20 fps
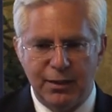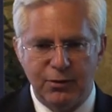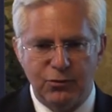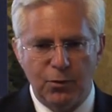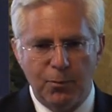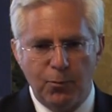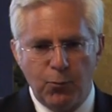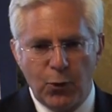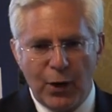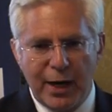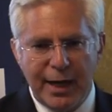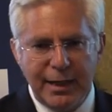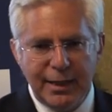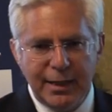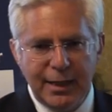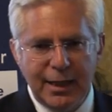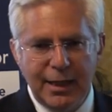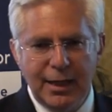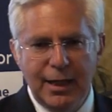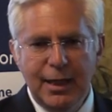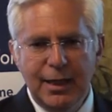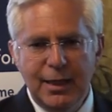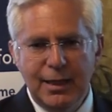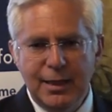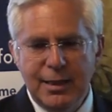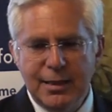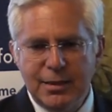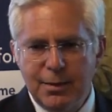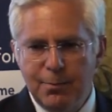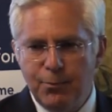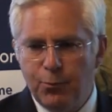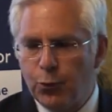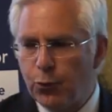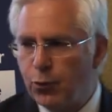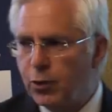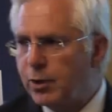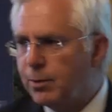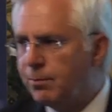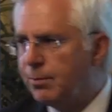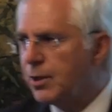So branding is
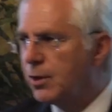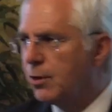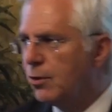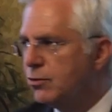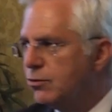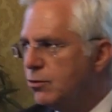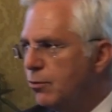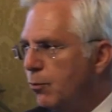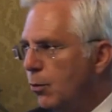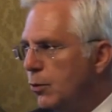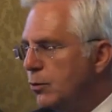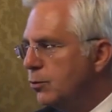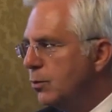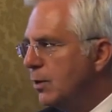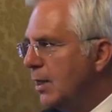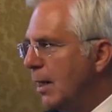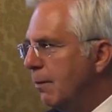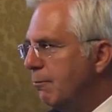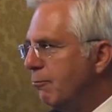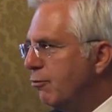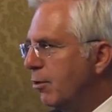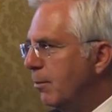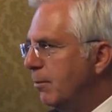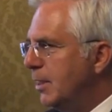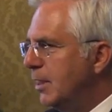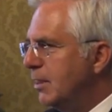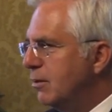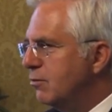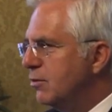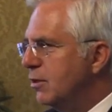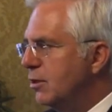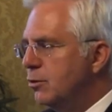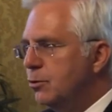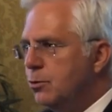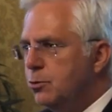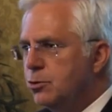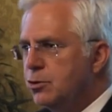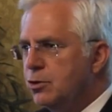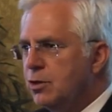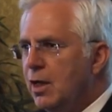important because you want to come from an
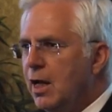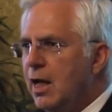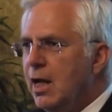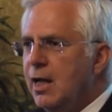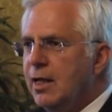institution